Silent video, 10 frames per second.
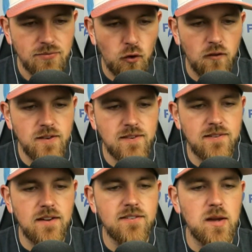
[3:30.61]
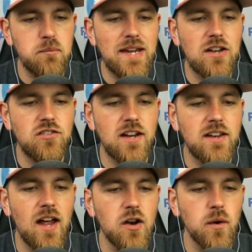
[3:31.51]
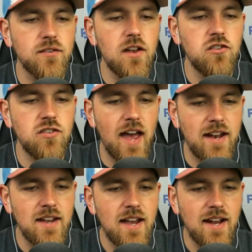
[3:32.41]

or visit c c p g dot org slash chat.